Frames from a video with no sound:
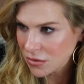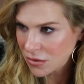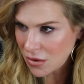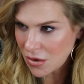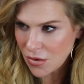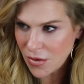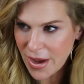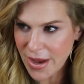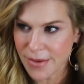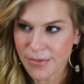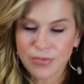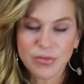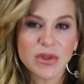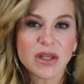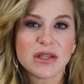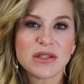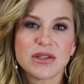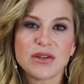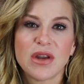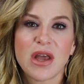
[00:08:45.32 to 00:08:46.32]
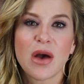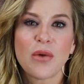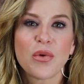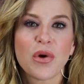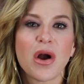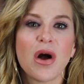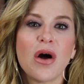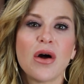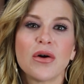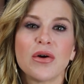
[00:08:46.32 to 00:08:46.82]
Alright, so now we're
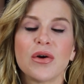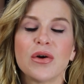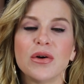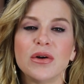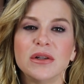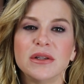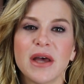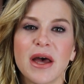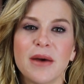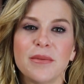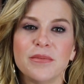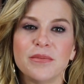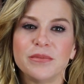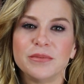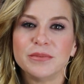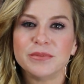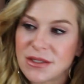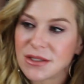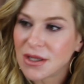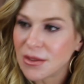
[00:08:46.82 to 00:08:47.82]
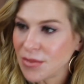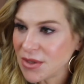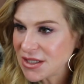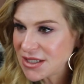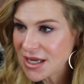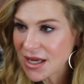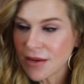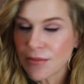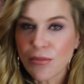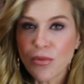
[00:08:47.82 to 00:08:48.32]
all curled up. So I'm going to
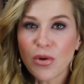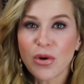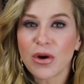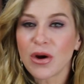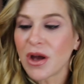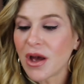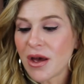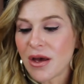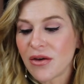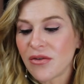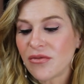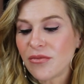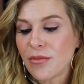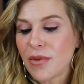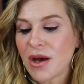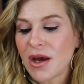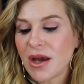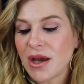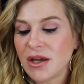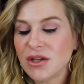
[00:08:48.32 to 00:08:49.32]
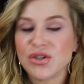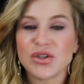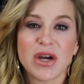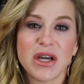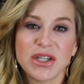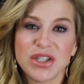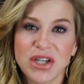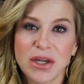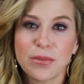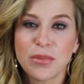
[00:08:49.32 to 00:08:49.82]
take more of my dry
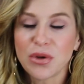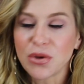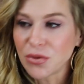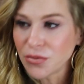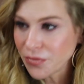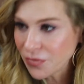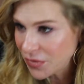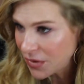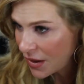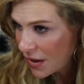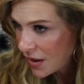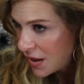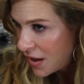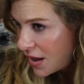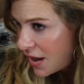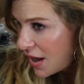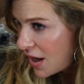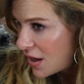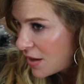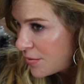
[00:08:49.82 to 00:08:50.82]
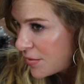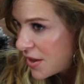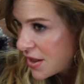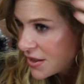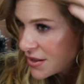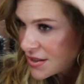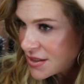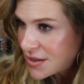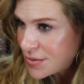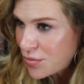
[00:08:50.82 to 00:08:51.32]
shampoo and I'm going to
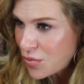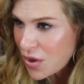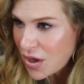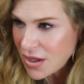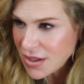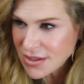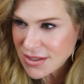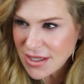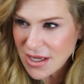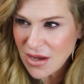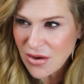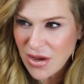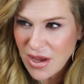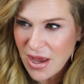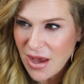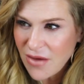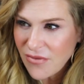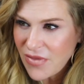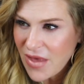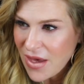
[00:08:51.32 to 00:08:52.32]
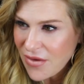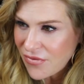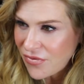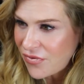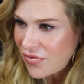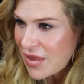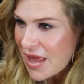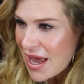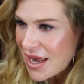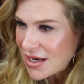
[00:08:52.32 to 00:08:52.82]
spray. See how I have that
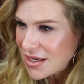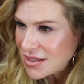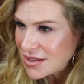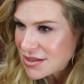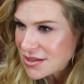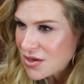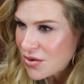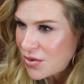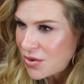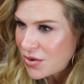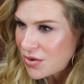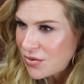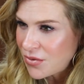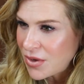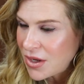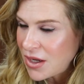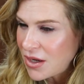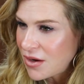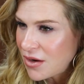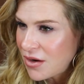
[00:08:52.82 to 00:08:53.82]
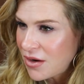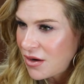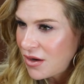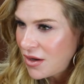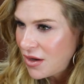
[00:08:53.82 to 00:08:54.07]
flatness going on right here?